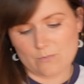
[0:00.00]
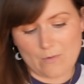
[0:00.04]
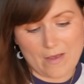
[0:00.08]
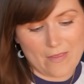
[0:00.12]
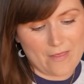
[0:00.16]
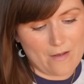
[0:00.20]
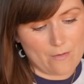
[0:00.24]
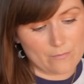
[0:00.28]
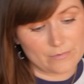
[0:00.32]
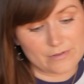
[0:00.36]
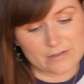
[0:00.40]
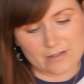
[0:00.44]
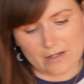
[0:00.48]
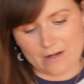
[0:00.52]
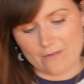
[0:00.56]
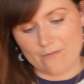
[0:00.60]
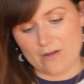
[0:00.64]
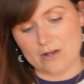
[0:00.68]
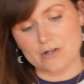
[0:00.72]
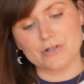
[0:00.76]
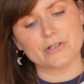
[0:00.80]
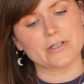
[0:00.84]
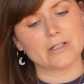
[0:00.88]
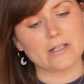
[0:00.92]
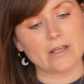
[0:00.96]
where that was going to
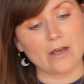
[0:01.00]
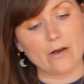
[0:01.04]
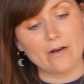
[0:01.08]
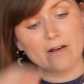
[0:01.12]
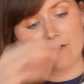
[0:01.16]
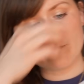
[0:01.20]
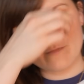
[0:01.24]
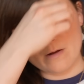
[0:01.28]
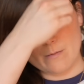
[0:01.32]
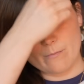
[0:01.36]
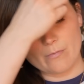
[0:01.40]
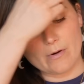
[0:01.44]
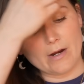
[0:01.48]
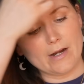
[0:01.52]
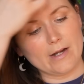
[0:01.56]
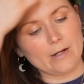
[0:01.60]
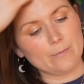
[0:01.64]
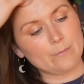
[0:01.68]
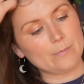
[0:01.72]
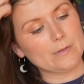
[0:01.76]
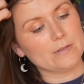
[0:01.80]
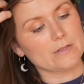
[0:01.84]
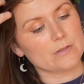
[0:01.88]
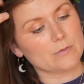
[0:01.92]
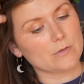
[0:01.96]
eventually go if my brain
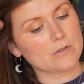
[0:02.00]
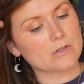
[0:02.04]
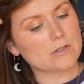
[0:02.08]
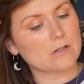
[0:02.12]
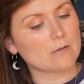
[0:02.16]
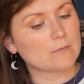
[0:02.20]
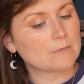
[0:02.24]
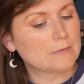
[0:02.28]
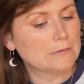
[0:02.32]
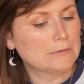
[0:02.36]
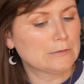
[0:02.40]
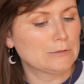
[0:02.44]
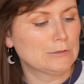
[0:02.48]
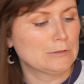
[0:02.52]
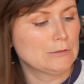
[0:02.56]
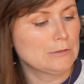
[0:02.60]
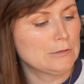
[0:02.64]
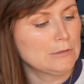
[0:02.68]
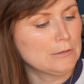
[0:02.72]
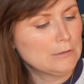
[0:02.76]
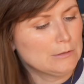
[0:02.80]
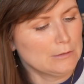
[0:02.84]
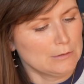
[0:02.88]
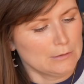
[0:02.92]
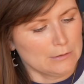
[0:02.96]
had been switched on.
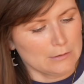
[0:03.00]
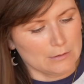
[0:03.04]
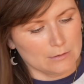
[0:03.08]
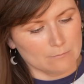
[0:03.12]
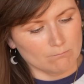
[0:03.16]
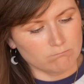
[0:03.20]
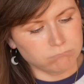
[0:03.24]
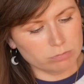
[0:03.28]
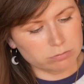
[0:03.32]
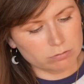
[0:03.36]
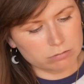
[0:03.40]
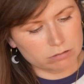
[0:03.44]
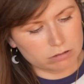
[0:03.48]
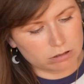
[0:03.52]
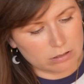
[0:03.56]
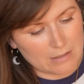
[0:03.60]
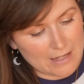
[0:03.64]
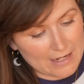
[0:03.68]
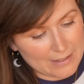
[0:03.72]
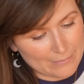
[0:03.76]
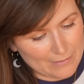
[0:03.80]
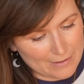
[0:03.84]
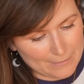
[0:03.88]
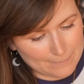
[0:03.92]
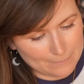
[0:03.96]

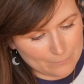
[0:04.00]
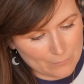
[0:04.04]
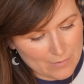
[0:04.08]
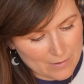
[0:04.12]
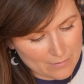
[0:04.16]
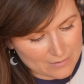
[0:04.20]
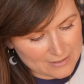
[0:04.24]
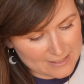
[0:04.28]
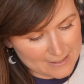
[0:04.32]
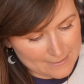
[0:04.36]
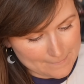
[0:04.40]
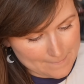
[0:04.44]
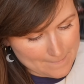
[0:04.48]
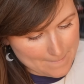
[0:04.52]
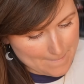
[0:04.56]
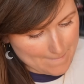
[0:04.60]
Anyway, where was I?